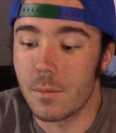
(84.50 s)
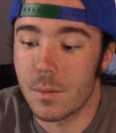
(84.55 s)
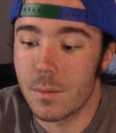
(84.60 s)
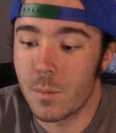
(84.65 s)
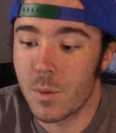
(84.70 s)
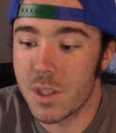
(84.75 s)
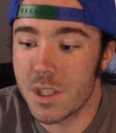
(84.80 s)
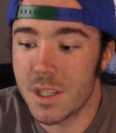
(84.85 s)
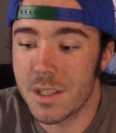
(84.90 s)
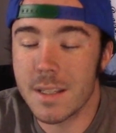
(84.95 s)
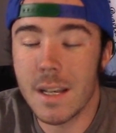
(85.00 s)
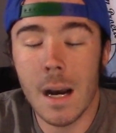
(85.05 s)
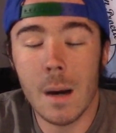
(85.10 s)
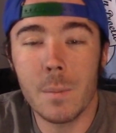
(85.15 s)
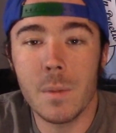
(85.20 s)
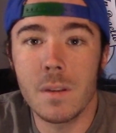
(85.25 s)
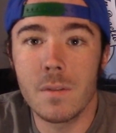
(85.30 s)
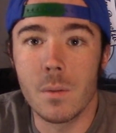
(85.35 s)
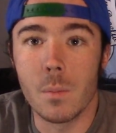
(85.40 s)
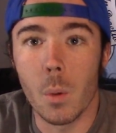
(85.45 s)
which has got
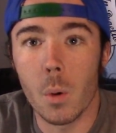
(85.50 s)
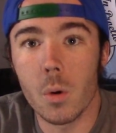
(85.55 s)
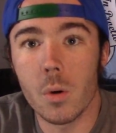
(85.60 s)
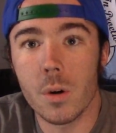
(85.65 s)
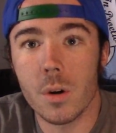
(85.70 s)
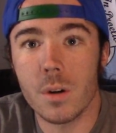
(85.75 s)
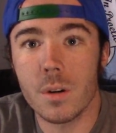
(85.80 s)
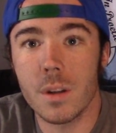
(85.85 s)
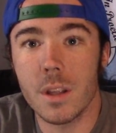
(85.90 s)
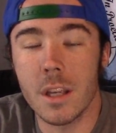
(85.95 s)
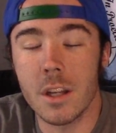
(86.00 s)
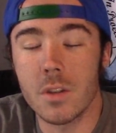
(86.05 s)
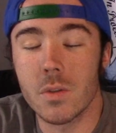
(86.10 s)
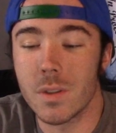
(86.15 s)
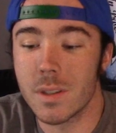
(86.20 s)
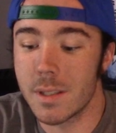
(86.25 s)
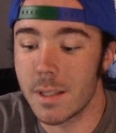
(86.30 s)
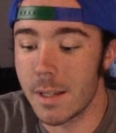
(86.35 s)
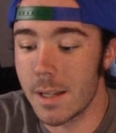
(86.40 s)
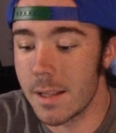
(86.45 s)
me even more
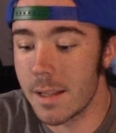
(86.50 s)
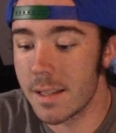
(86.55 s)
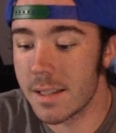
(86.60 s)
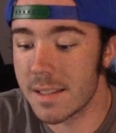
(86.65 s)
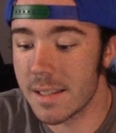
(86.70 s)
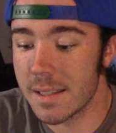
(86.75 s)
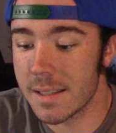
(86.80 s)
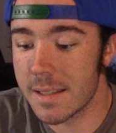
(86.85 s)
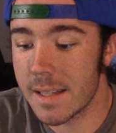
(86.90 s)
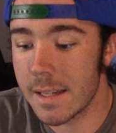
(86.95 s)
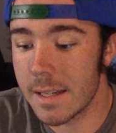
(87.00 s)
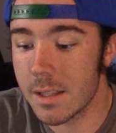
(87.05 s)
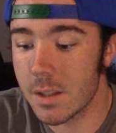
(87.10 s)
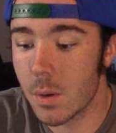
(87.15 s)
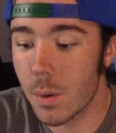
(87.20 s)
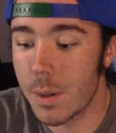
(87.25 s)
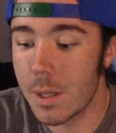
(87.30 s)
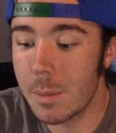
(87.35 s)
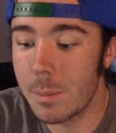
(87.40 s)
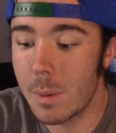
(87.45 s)
interested in this, is that it's
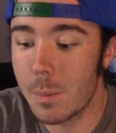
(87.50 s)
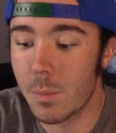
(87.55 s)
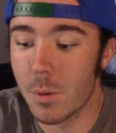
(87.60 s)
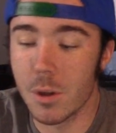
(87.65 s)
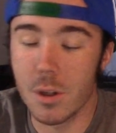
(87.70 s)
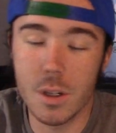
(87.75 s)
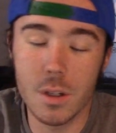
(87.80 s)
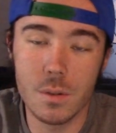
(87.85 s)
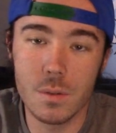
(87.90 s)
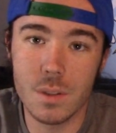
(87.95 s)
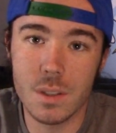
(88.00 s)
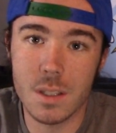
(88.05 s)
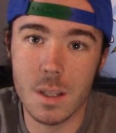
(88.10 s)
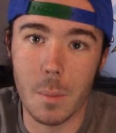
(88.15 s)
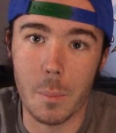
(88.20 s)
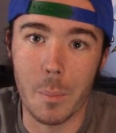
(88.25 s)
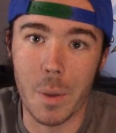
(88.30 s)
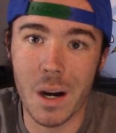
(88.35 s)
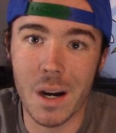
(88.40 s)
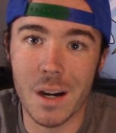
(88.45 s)
going to be produced
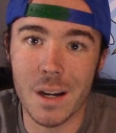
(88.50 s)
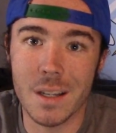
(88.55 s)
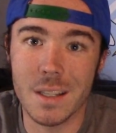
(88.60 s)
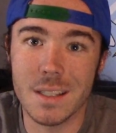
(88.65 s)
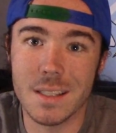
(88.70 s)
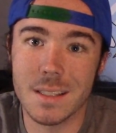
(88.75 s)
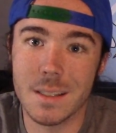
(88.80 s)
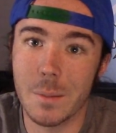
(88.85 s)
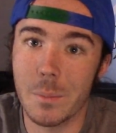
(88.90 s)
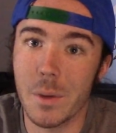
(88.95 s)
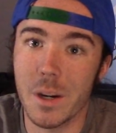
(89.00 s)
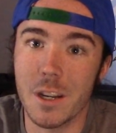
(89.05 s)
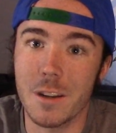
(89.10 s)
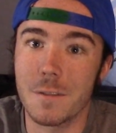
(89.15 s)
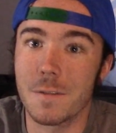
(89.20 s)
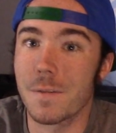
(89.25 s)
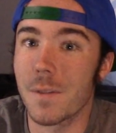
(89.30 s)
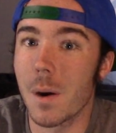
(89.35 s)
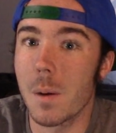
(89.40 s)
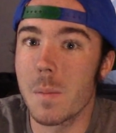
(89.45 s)
by somebody
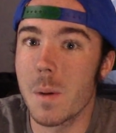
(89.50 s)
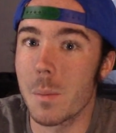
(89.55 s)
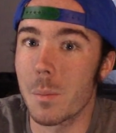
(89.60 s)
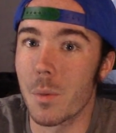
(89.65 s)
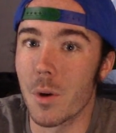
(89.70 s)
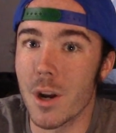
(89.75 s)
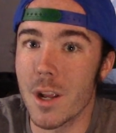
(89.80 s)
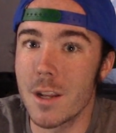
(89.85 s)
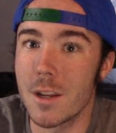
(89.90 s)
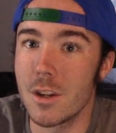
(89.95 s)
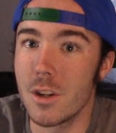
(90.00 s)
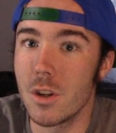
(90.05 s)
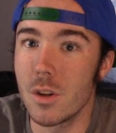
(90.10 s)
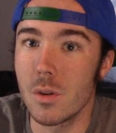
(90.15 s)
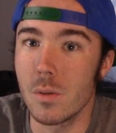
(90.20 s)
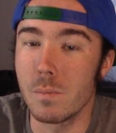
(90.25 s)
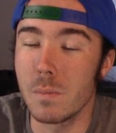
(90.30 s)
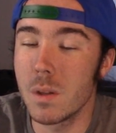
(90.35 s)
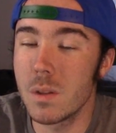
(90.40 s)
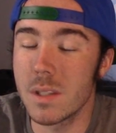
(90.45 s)
from Brand
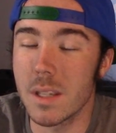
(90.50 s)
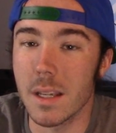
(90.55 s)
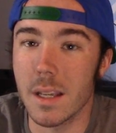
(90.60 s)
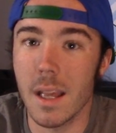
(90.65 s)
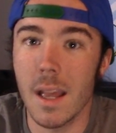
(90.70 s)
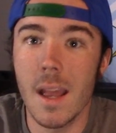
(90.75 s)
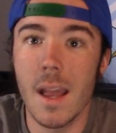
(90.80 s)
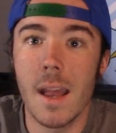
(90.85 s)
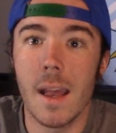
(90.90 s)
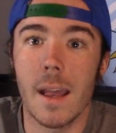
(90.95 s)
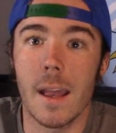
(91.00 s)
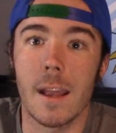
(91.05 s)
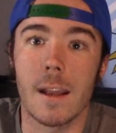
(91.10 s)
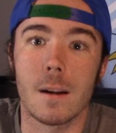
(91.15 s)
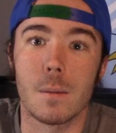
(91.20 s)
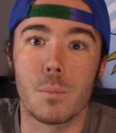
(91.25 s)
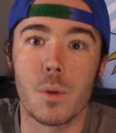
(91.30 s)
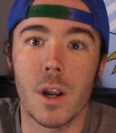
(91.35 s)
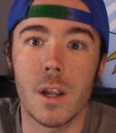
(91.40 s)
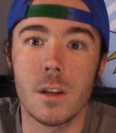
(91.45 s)
New Music.
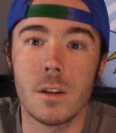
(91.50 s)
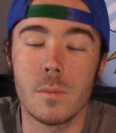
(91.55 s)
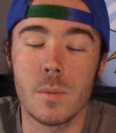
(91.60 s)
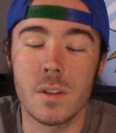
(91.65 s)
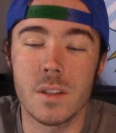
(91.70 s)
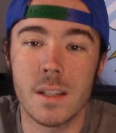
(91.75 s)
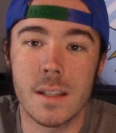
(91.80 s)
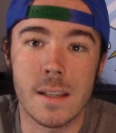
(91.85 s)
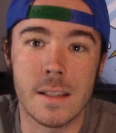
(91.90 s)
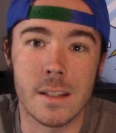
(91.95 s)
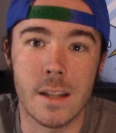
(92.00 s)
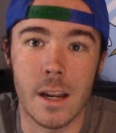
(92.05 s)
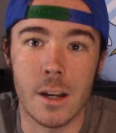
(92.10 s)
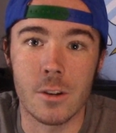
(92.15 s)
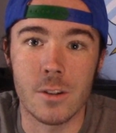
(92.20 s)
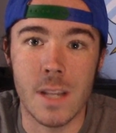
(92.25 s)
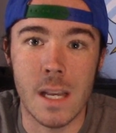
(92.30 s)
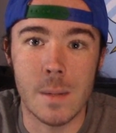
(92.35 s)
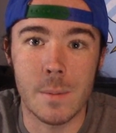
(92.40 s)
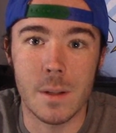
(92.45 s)
And Brand New Music is an
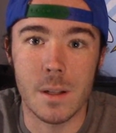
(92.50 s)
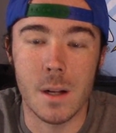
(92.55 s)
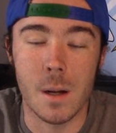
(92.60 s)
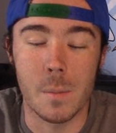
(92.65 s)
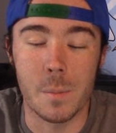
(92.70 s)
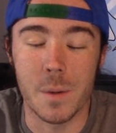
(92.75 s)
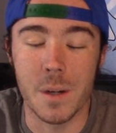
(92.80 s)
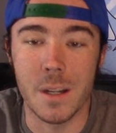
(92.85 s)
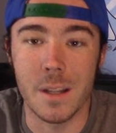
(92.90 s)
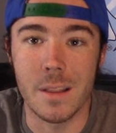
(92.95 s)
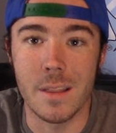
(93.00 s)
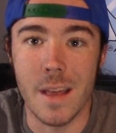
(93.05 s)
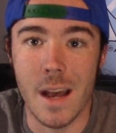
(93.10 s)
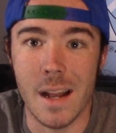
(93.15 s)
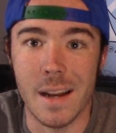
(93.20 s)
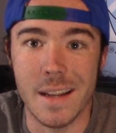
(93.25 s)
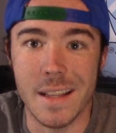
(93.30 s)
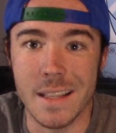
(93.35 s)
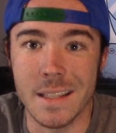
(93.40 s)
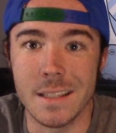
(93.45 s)
entertainment company
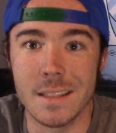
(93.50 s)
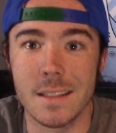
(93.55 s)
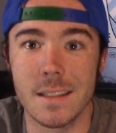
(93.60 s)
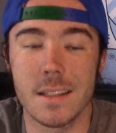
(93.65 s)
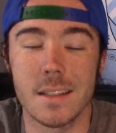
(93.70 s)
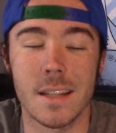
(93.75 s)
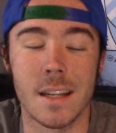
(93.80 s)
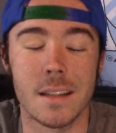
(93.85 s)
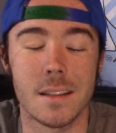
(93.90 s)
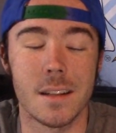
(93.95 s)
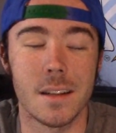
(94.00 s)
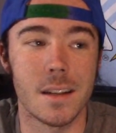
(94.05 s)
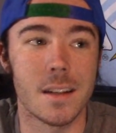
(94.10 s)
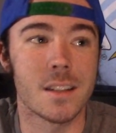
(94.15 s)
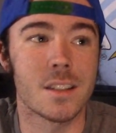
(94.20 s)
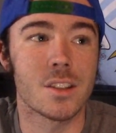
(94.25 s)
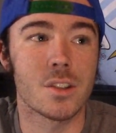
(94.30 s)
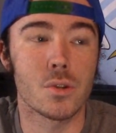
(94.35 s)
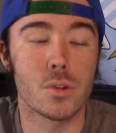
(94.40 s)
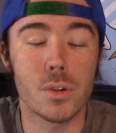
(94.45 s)
that
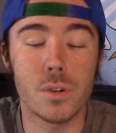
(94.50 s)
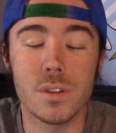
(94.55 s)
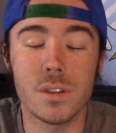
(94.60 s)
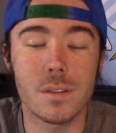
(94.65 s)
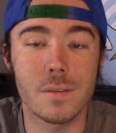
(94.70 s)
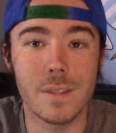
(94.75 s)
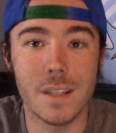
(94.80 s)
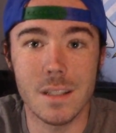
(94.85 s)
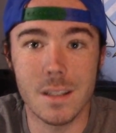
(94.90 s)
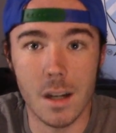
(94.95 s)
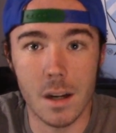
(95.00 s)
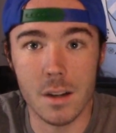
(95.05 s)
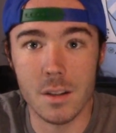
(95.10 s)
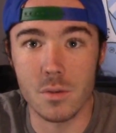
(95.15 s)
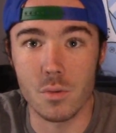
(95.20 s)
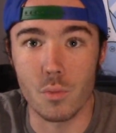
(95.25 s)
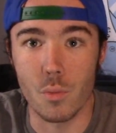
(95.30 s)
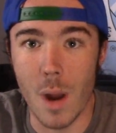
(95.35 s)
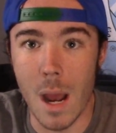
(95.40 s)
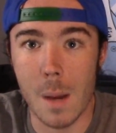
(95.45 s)
exclusively
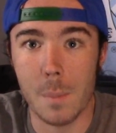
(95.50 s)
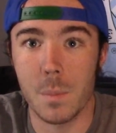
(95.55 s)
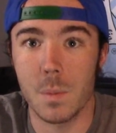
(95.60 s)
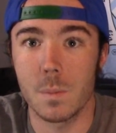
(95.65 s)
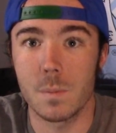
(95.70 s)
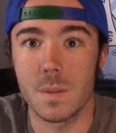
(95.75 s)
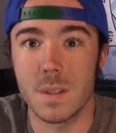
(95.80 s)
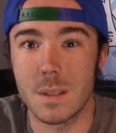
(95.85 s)
does rap,